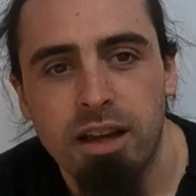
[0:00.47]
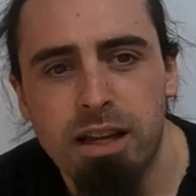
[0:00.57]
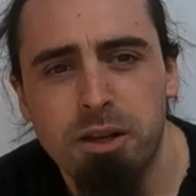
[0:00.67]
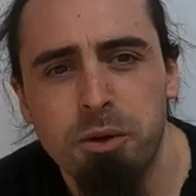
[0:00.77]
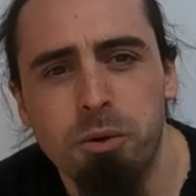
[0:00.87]

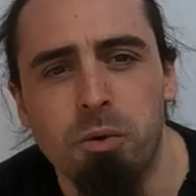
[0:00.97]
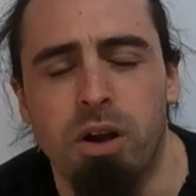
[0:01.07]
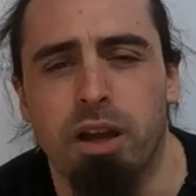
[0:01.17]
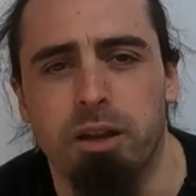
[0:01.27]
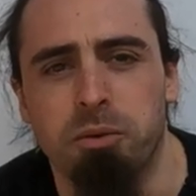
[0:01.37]
Hello,
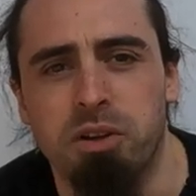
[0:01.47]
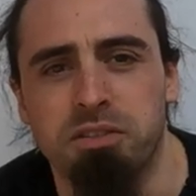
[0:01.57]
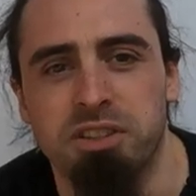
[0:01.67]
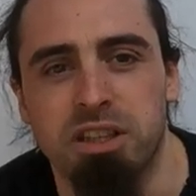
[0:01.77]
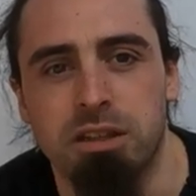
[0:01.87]
and welcome
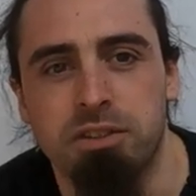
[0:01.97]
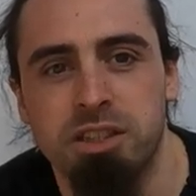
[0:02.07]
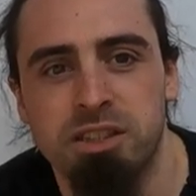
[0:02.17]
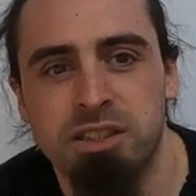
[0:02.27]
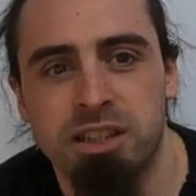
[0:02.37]
to the
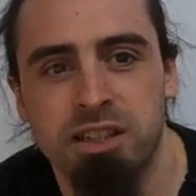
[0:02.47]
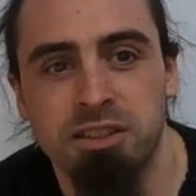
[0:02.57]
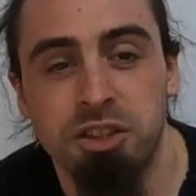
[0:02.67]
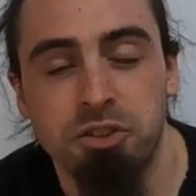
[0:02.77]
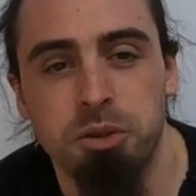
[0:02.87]
Visionless
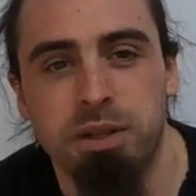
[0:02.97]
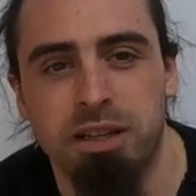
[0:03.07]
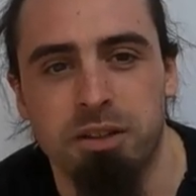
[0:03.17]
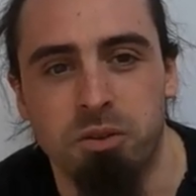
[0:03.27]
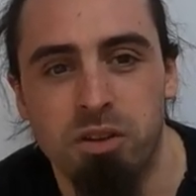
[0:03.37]
YouTube
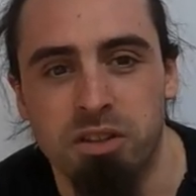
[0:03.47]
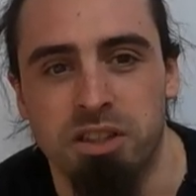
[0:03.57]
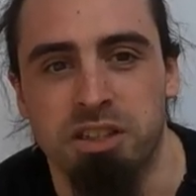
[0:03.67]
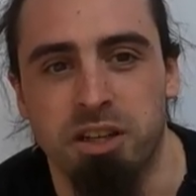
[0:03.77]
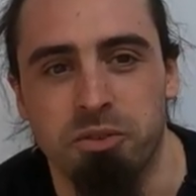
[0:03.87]
channel, the
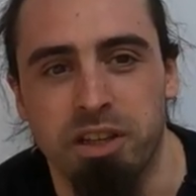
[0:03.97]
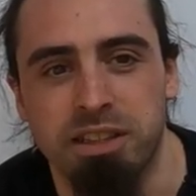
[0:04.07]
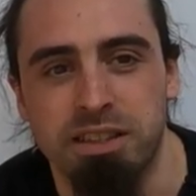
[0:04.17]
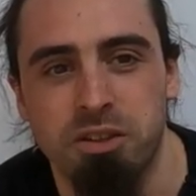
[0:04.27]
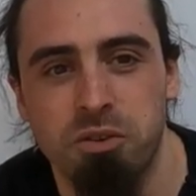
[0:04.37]
channel where you get
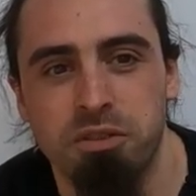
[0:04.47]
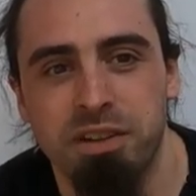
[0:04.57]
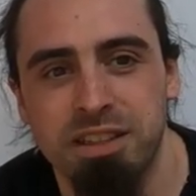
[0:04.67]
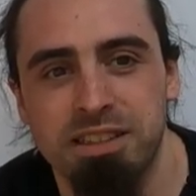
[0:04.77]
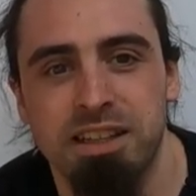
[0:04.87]
to see all the
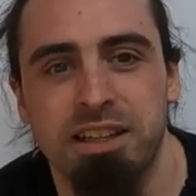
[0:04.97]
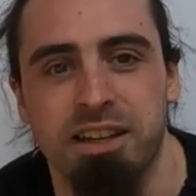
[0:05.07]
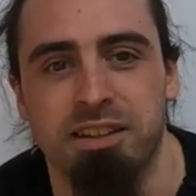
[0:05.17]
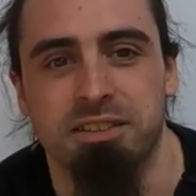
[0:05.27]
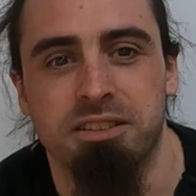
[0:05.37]
things I
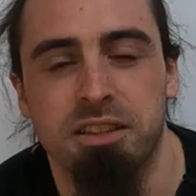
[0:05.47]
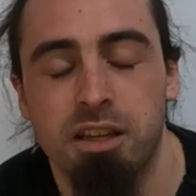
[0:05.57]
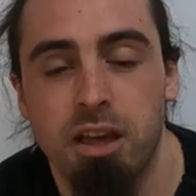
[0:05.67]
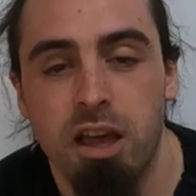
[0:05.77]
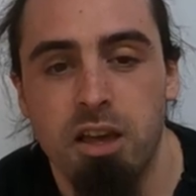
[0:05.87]
can't.
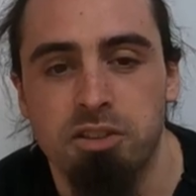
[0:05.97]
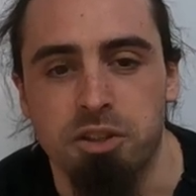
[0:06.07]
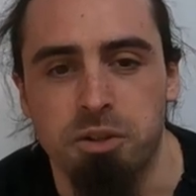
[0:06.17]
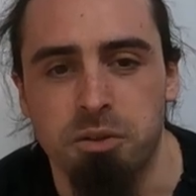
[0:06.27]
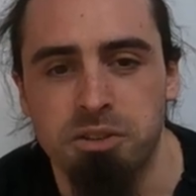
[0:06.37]

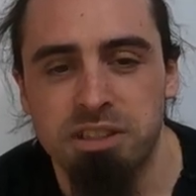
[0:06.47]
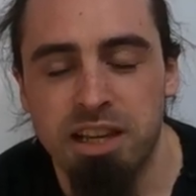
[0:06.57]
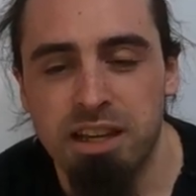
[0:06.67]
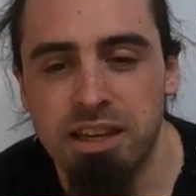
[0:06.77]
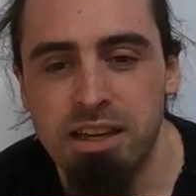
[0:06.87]
So
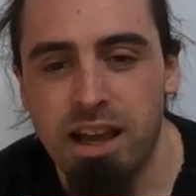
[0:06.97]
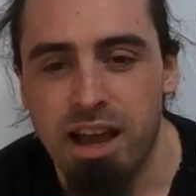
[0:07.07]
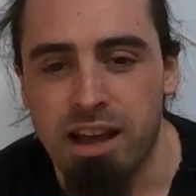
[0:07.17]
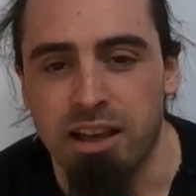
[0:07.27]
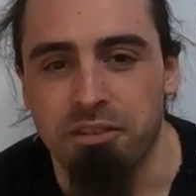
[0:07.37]
today,
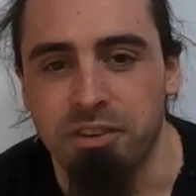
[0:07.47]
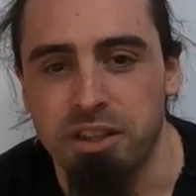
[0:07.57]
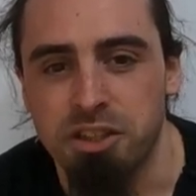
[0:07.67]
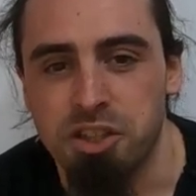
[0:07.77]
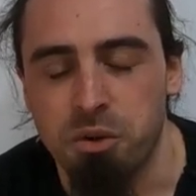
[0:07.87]
I figured
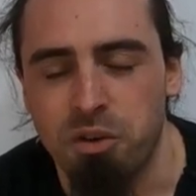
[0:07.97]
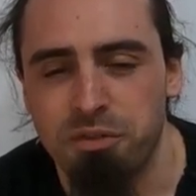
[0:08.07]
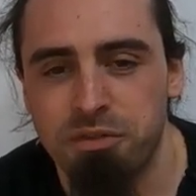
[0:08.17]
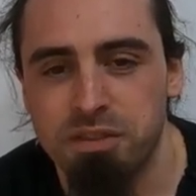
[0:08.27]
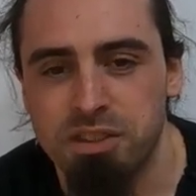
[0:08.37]
I'd show
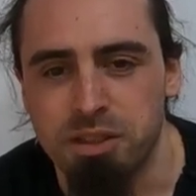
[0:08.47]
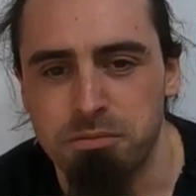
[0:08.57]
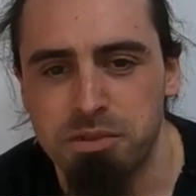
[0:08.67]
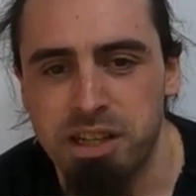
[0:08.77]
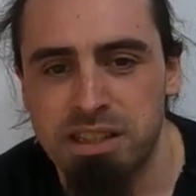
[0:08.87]
off
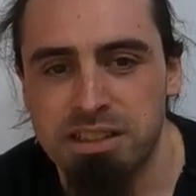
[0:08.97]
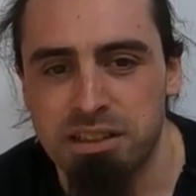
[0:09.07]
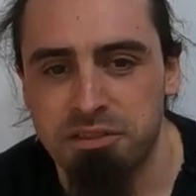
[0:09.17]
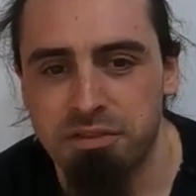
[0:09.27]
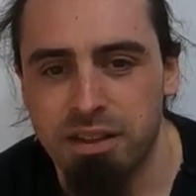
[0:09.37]
some chairs
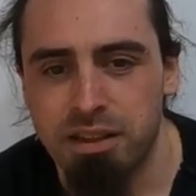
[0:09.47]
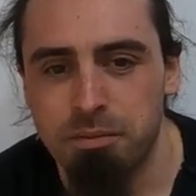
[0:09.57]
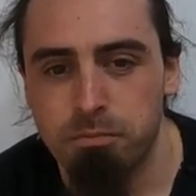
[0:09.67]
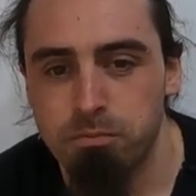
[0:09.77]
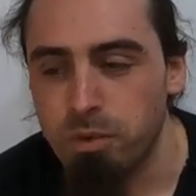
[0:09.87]
I've
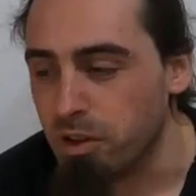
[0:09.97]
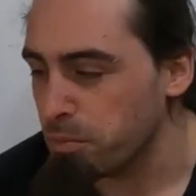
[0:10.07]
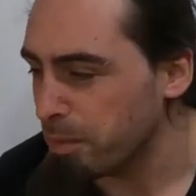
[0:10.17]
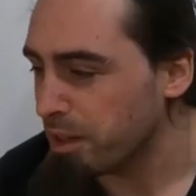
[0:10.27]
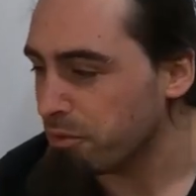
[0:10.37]

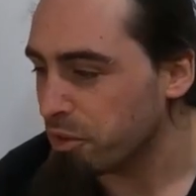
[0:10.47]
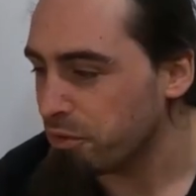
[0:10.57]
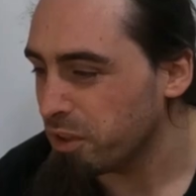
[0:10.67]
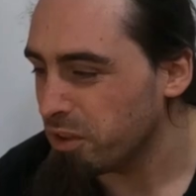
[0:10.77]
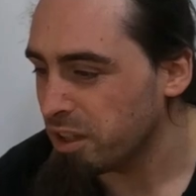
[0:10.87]
been making for a
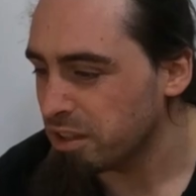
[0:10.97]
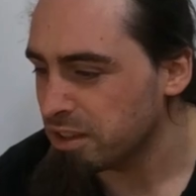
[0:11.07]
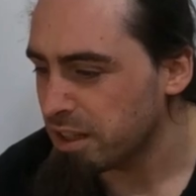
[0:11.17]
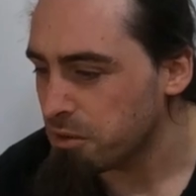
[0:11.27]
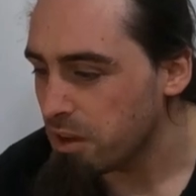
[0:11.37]
few years
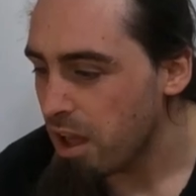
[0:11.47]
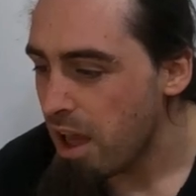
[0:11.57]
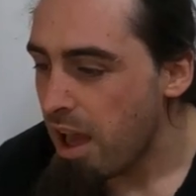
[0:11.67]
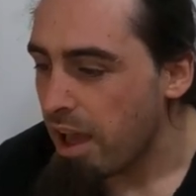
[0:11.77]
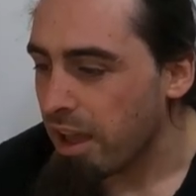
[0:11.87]
now.
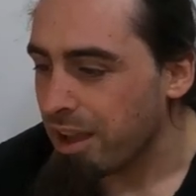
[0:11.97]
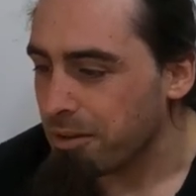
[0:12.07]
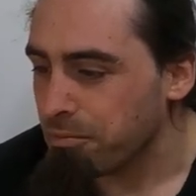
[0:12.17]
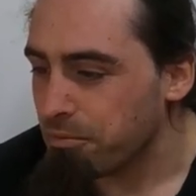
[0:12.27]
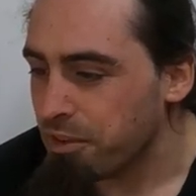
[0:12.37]

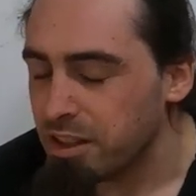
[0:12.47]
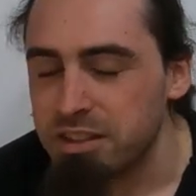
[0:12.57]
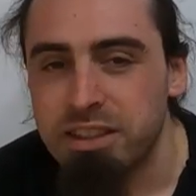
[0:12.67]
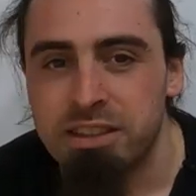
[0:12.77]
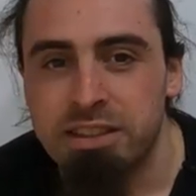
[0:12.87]
Finally
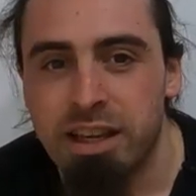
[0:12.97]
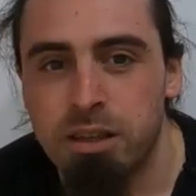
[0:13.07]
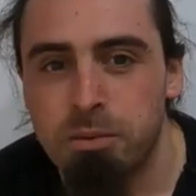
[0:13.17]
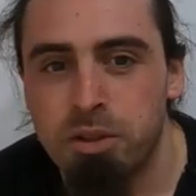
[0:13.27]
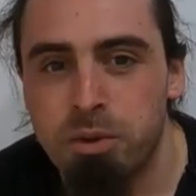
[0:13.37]
decided to get
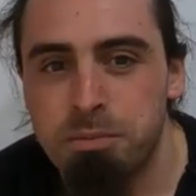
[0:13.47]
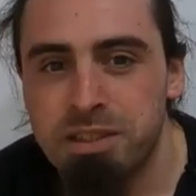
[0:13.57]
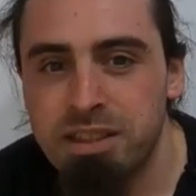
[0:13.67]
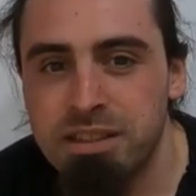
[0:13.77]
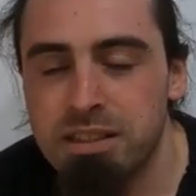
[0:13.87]
them on the
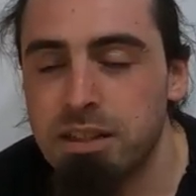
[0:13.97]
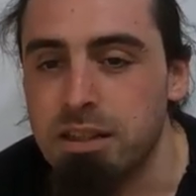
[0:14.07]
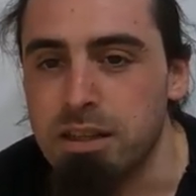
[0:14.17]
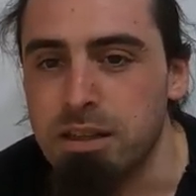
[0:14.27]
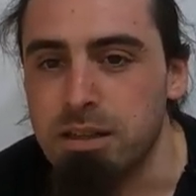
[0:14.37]
website.
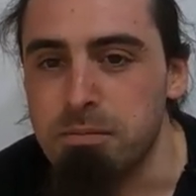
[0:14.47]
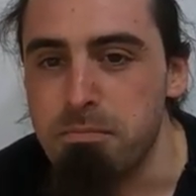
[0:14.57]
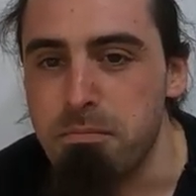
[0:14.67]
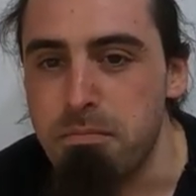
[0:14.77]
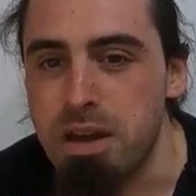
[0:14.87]
It
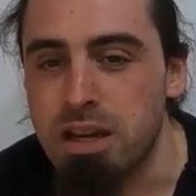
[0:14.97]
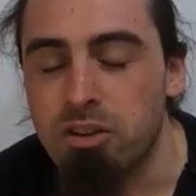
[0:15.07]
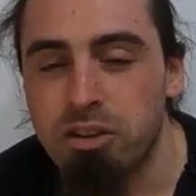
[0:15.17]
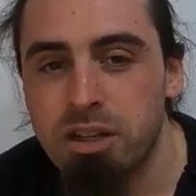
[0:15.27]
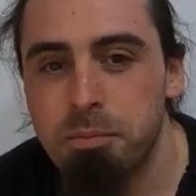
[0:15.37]
may
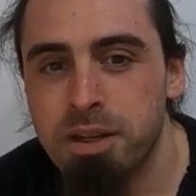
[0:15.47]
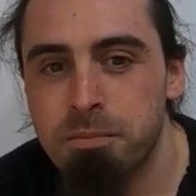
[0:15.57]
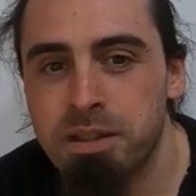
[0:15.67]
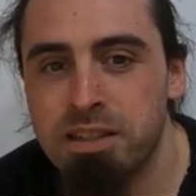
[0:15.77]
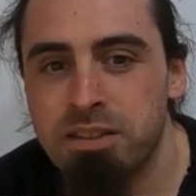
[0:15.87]
already be up
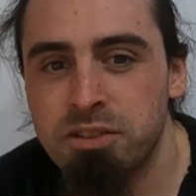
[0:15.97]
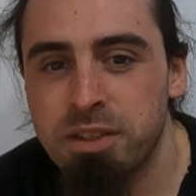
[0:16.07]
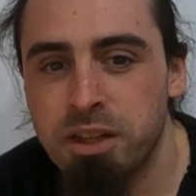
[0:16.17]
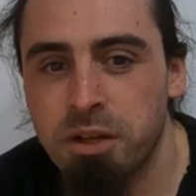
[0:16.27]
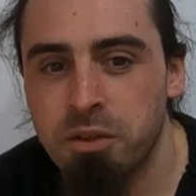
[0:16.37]
by the time this
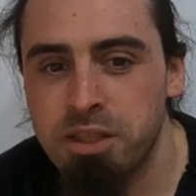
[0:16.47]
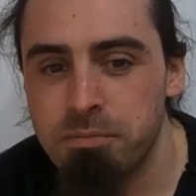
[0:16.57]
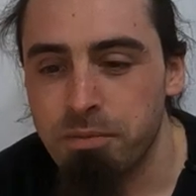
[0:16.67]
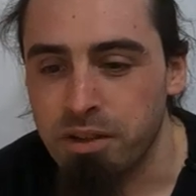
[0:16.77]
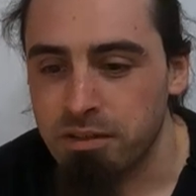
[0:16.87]
video goes
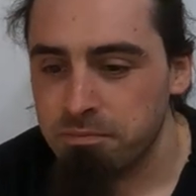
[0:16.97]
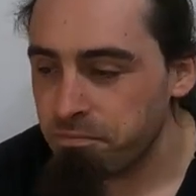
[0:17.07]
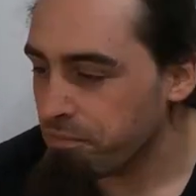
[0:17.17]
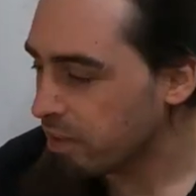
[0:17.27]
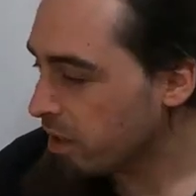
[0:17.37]
up, but
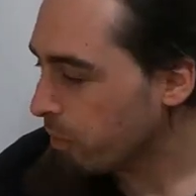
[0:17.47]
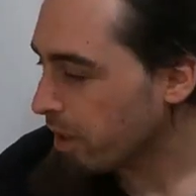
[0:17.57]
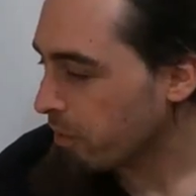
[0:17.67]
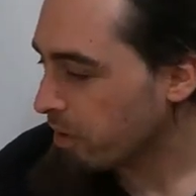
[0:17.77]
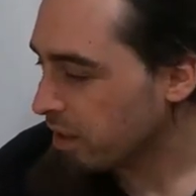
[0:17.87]
here we
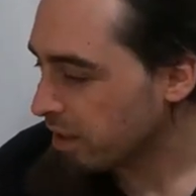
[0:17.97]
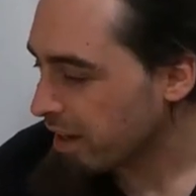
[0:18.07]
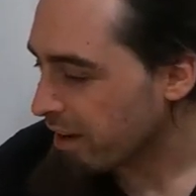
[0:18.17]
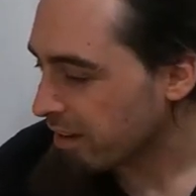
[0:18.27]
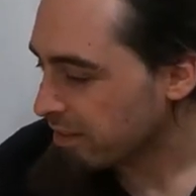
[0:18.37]
go, here they
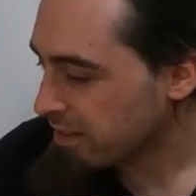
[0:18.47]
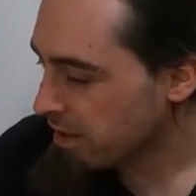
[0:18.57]
are.